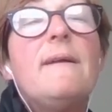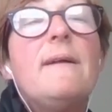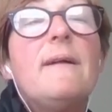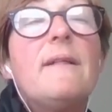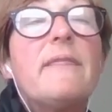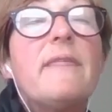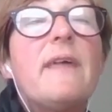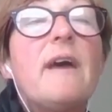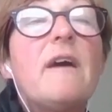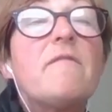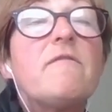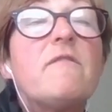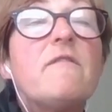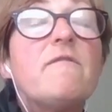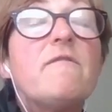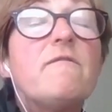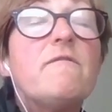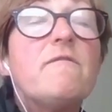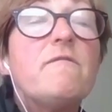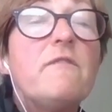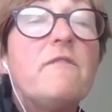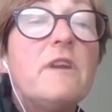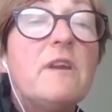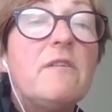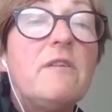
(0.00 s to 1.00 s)
They have a
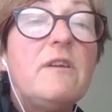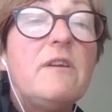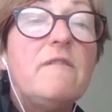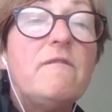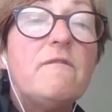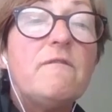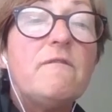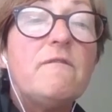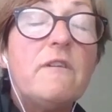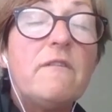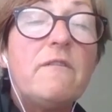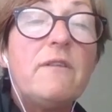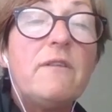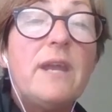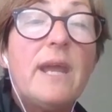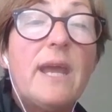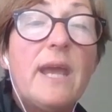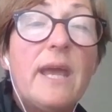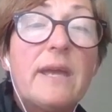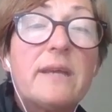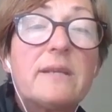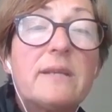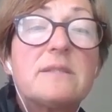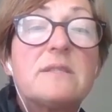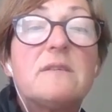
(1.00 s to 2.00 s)
very, very
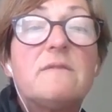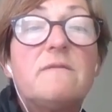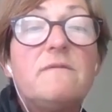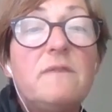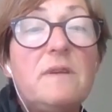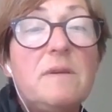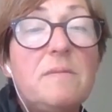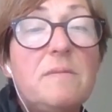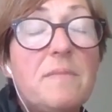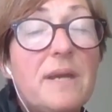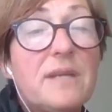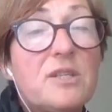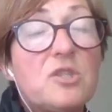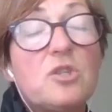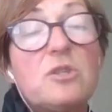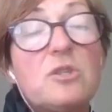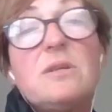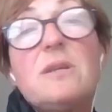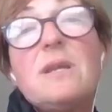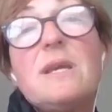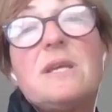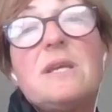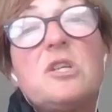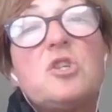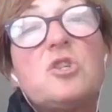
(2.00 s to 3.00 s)
active
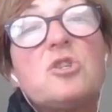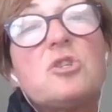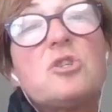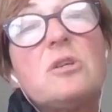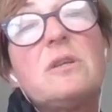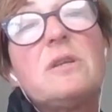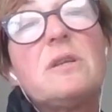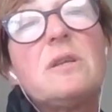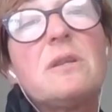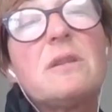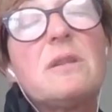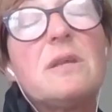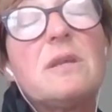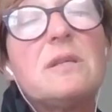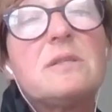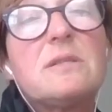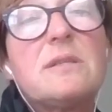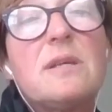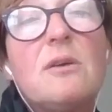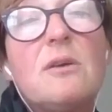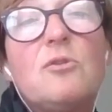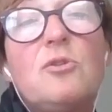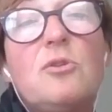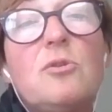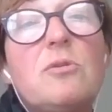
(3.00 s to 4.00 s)
imagination. They
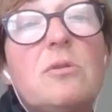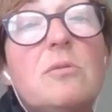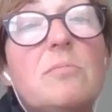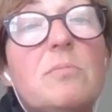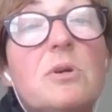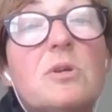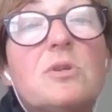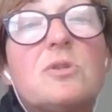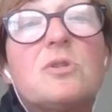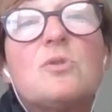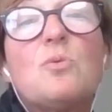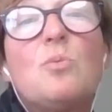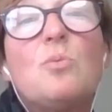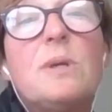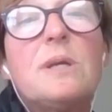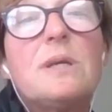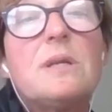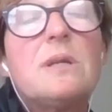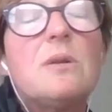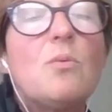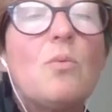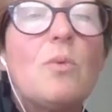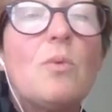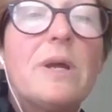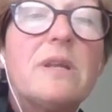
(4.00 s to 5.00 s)
tell you the most weird
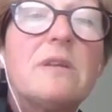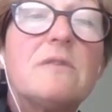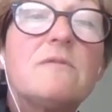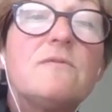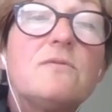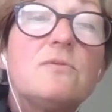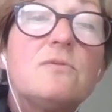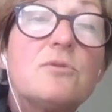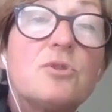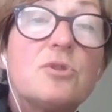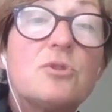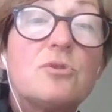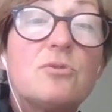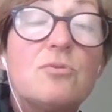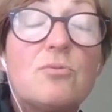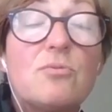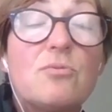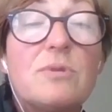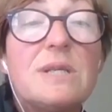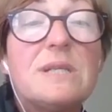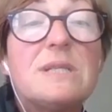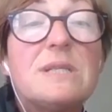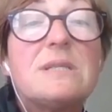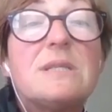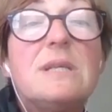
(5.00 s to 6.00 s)
and wonderful
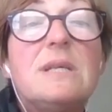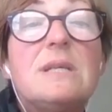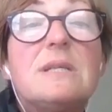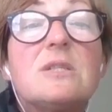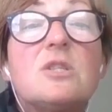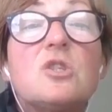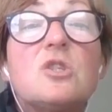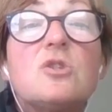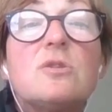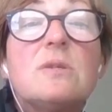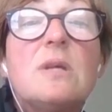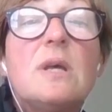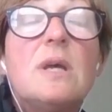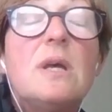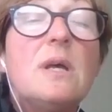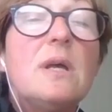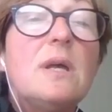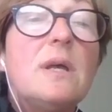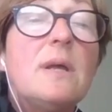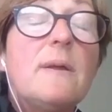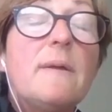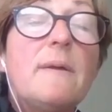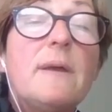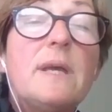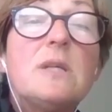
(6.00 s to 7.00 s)
stories.
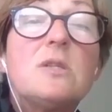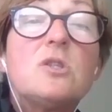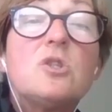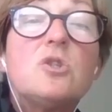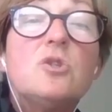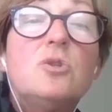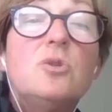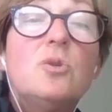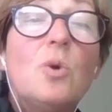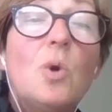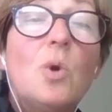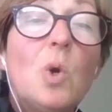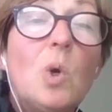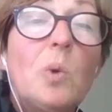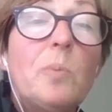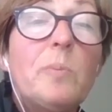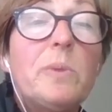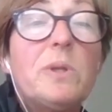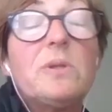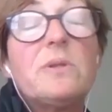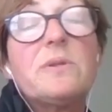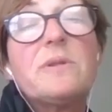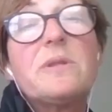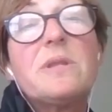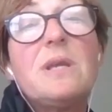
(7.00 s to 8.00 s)
It's
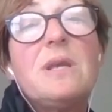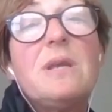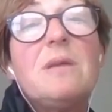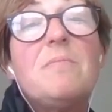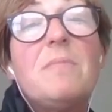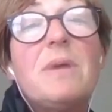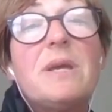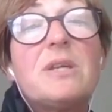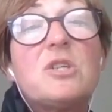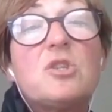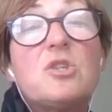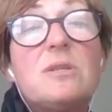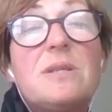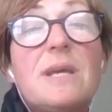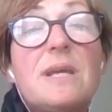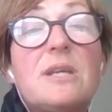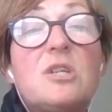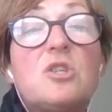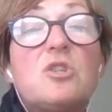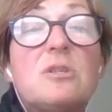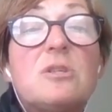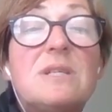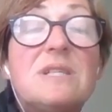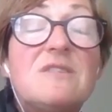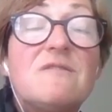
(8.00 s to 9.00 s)
normal. The
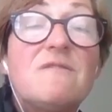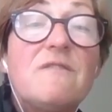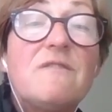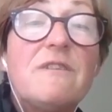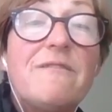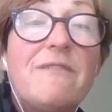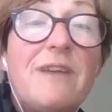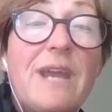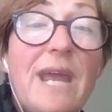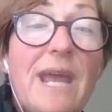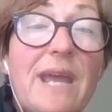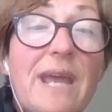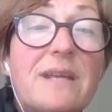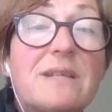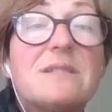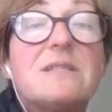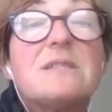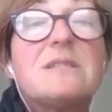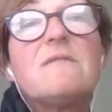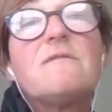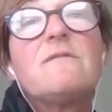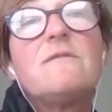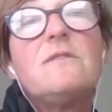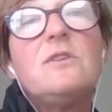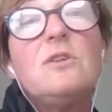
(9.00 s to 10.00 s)
imagination is very
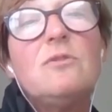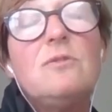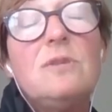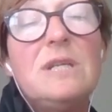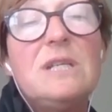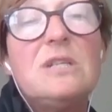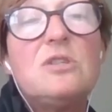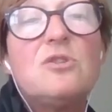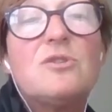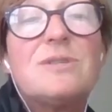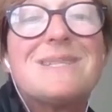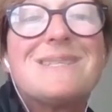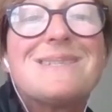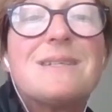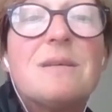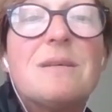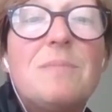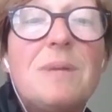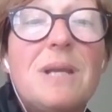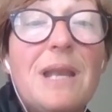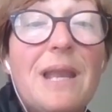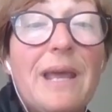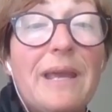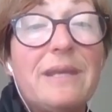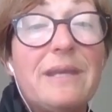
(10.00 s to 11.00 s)
active. You need to
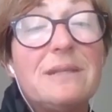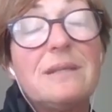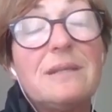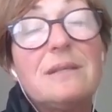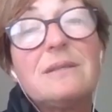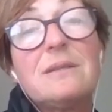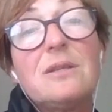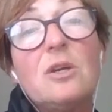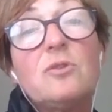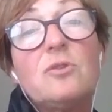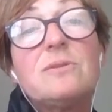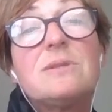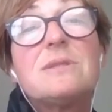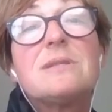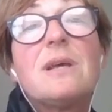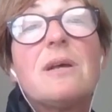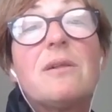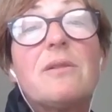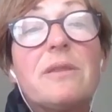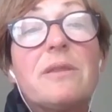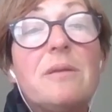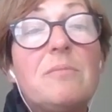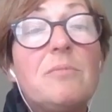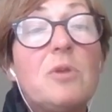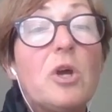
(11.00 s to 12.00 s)
stimulate it. Don't tell
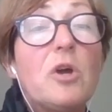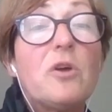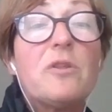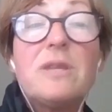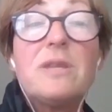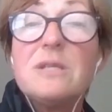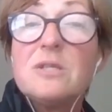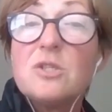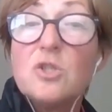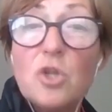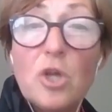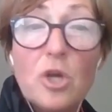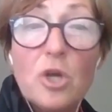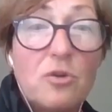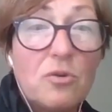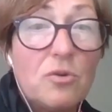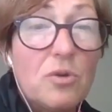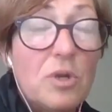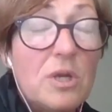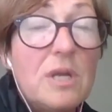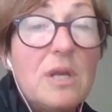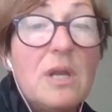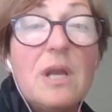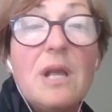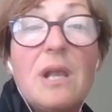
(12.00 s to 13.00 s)
them, no, there's no
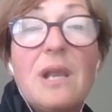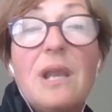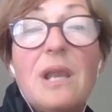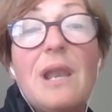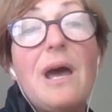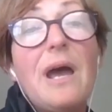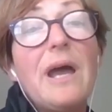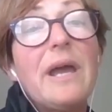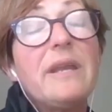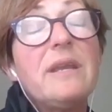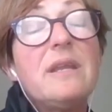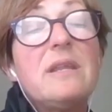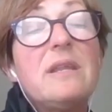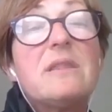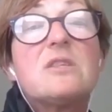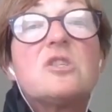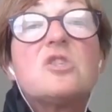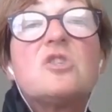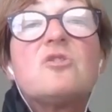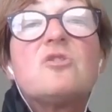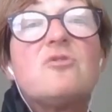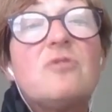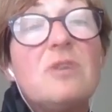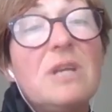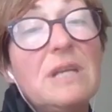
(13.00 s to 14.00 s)
lion in the
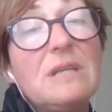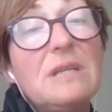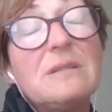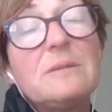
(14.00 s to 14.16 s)
street.